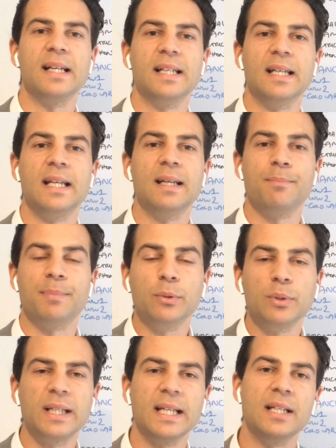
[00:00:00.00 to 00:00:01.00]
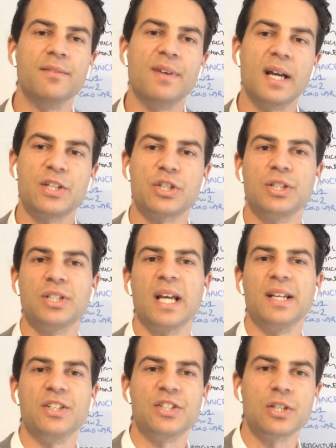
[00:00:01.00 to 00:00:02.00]
and building innovation
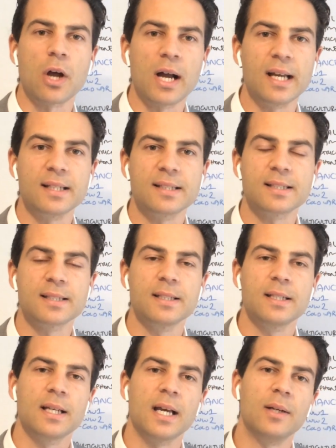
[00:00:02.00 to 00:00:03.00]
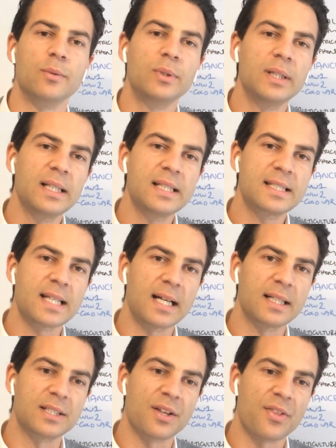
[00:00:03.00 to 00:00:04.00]
and science and really
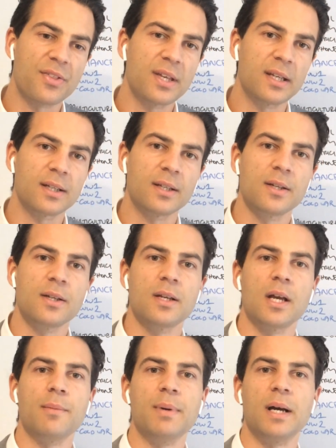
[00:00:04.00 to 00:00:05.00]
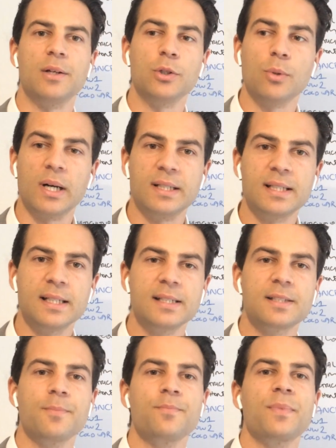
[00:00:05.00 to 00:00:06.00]
starting to think about new
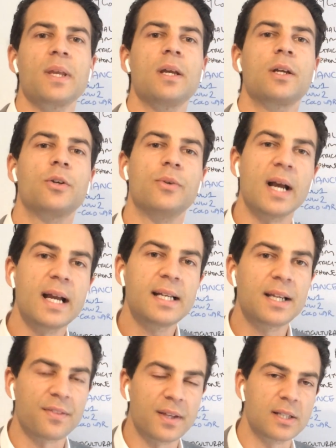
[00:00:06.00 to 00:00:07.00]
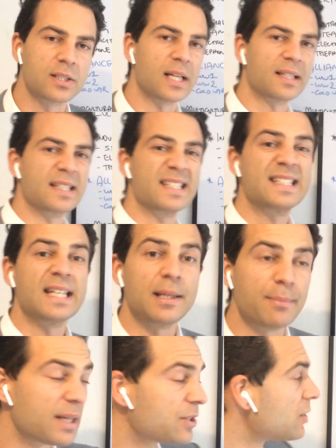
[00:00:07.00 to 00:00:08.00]
ideas, creating things like the
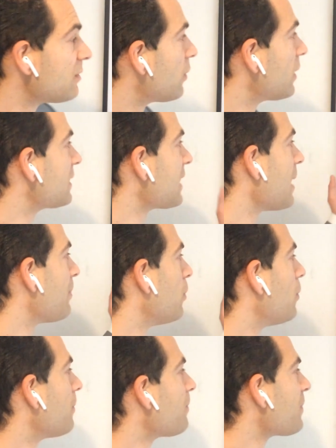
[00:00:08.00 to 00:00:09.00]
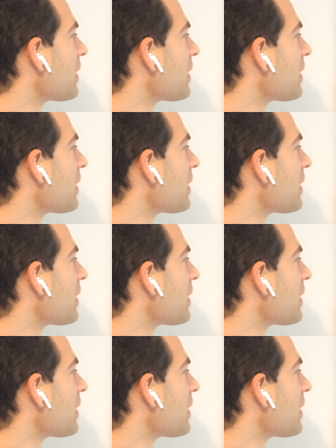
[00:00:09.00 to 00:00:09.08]
steam engine, for example.